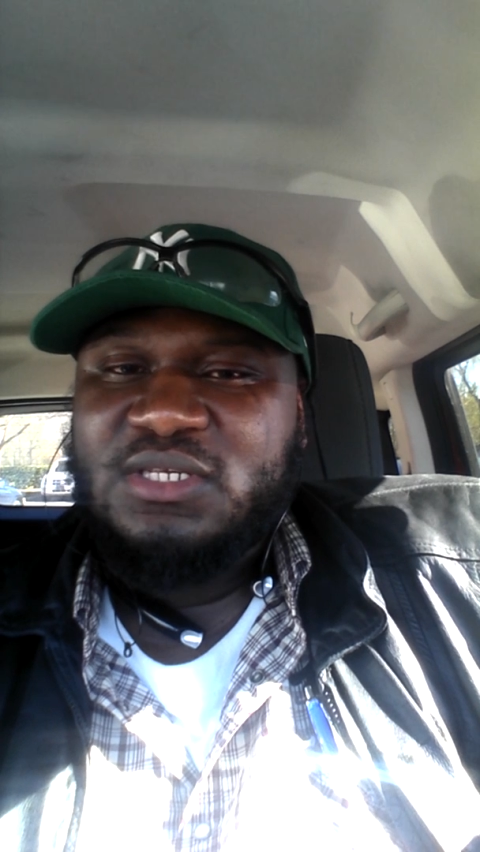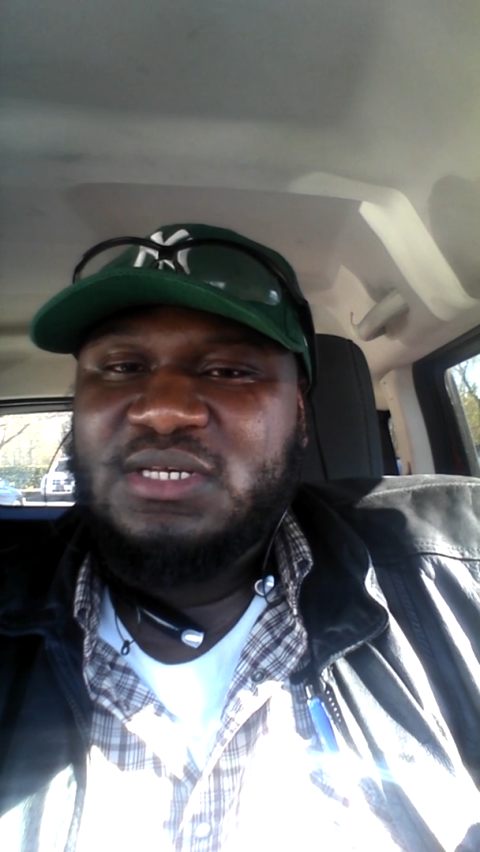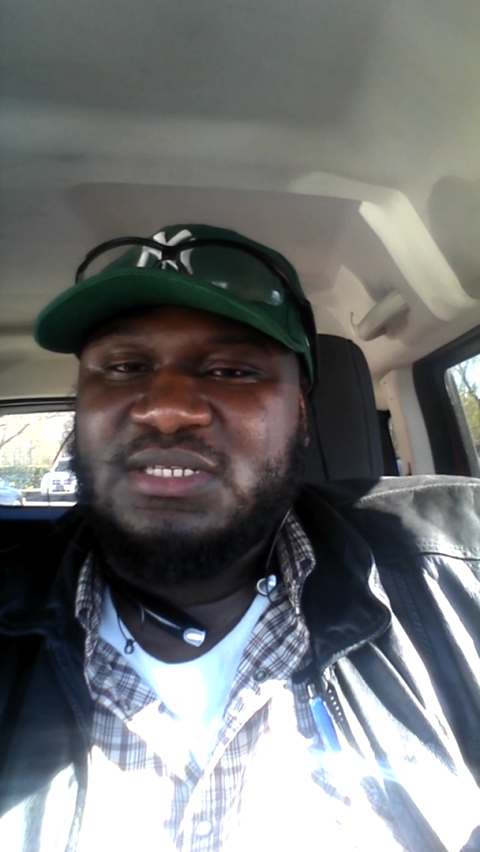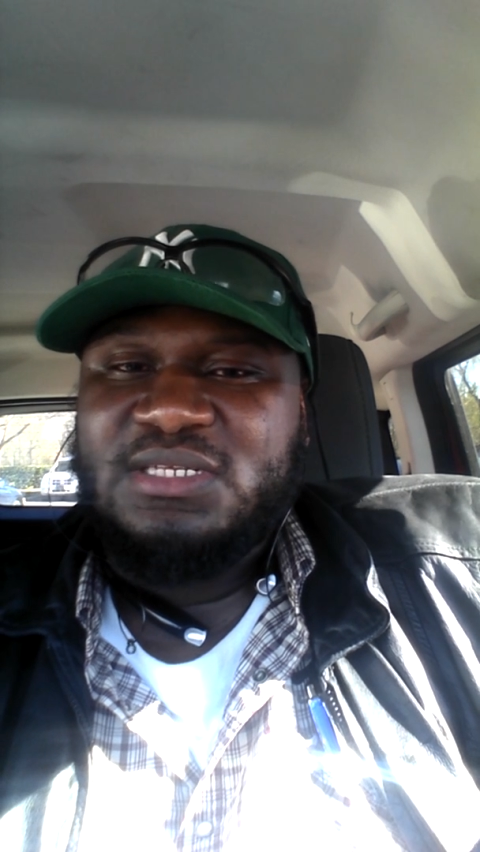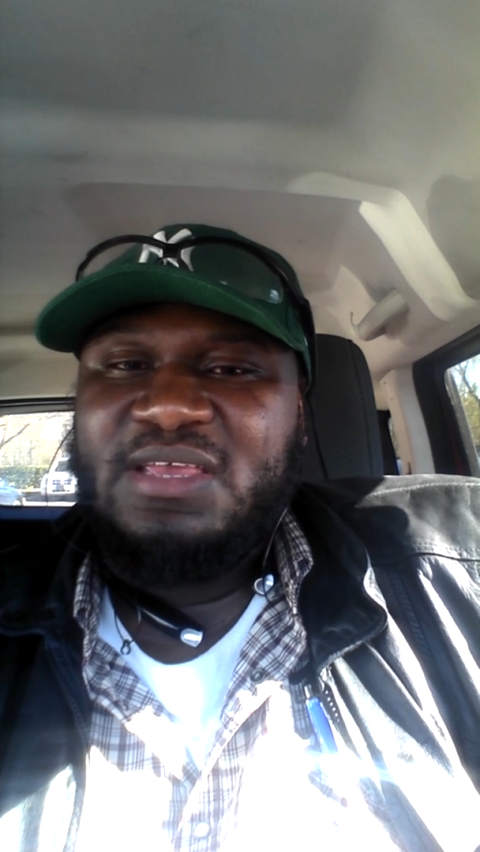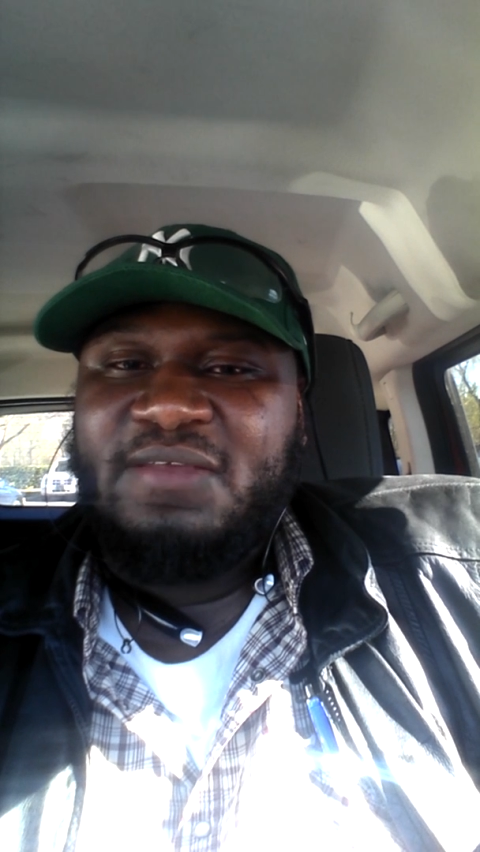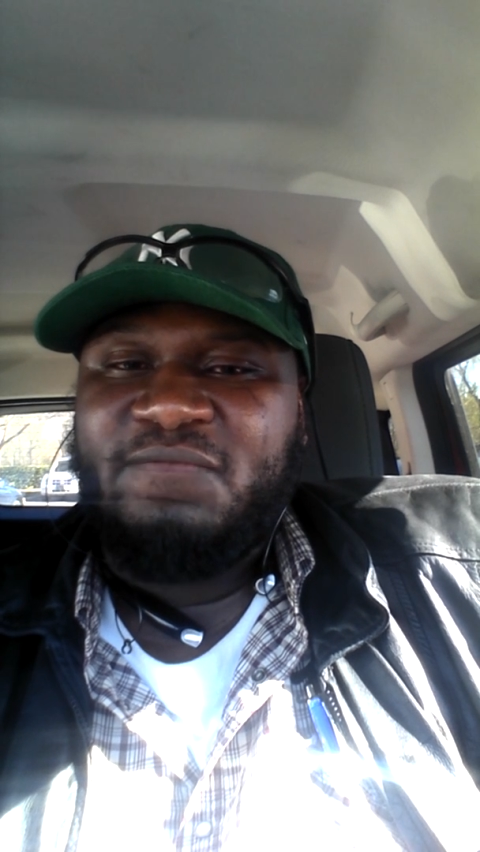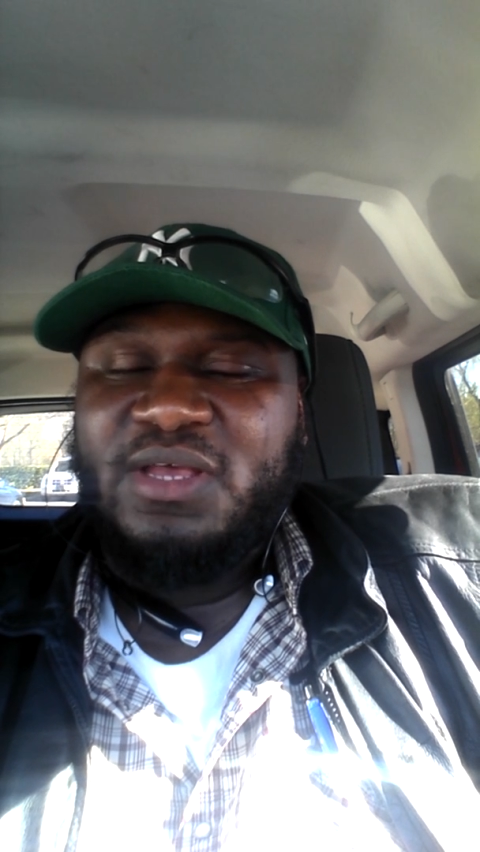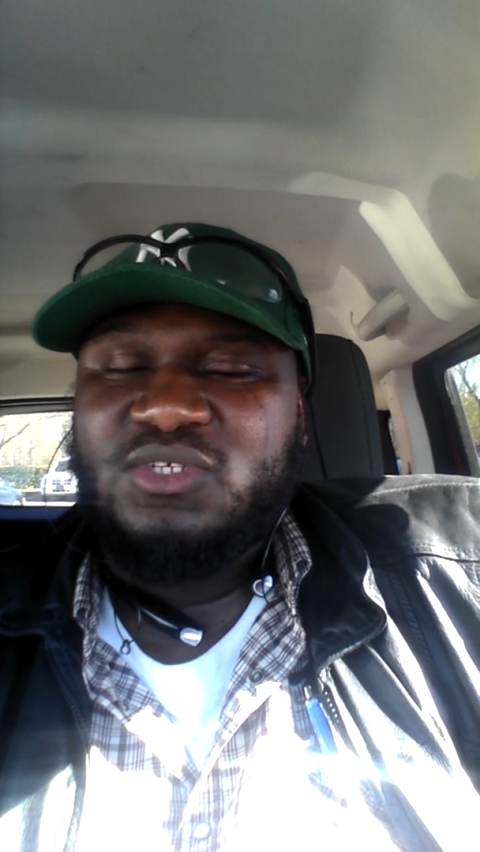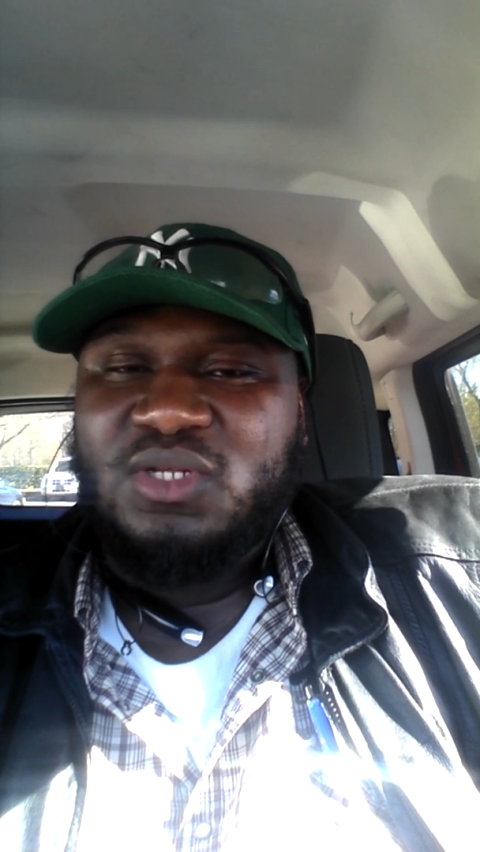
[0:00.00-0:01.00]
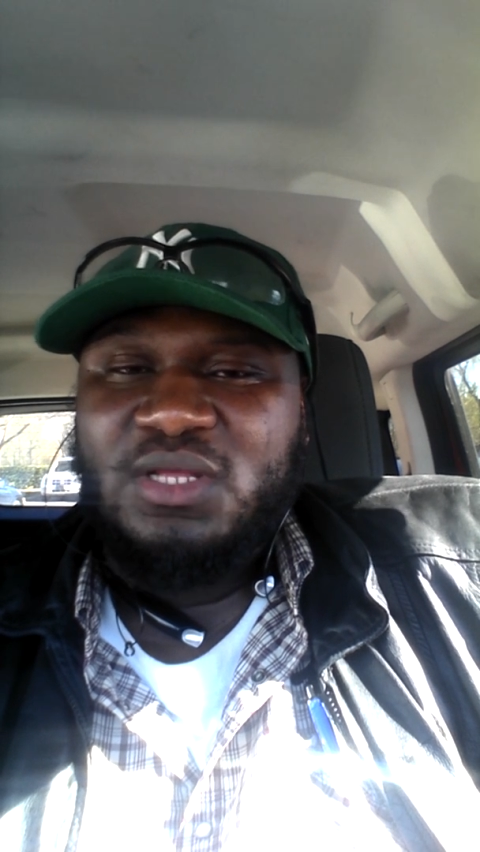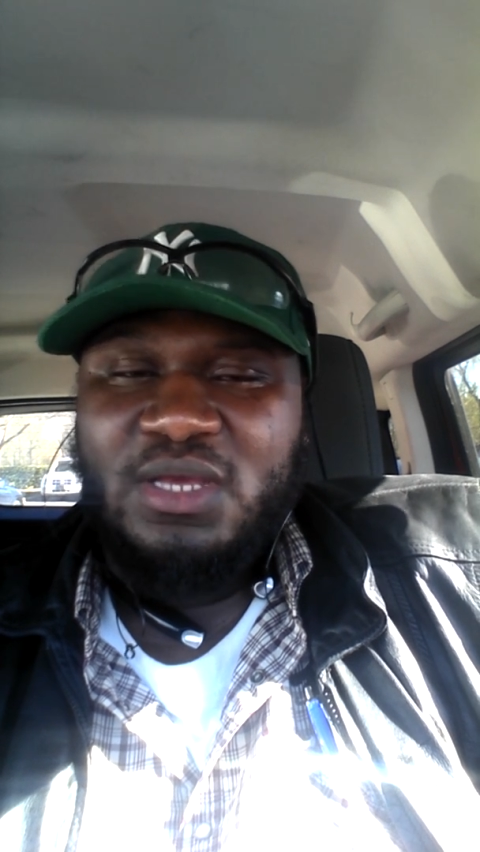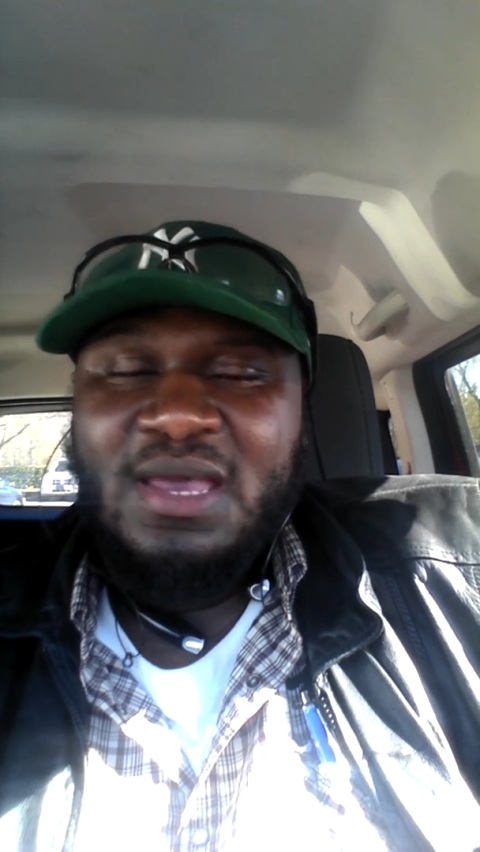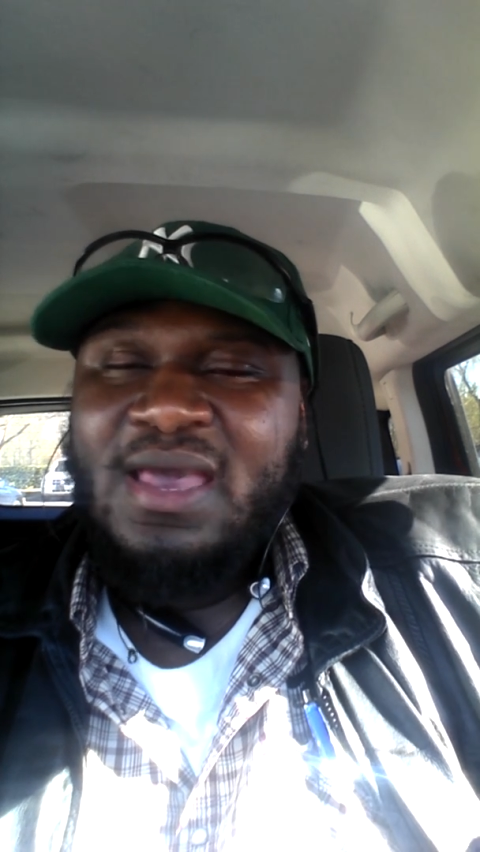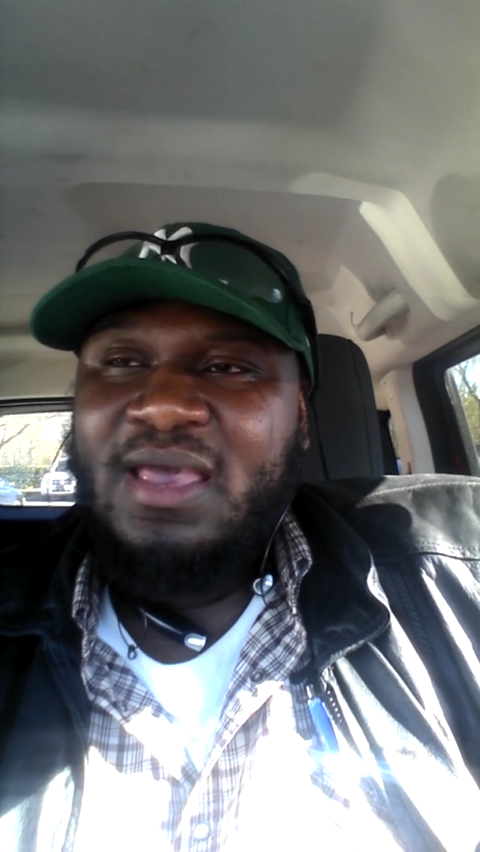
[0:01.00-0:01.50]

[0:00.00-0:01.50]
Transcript: because eventually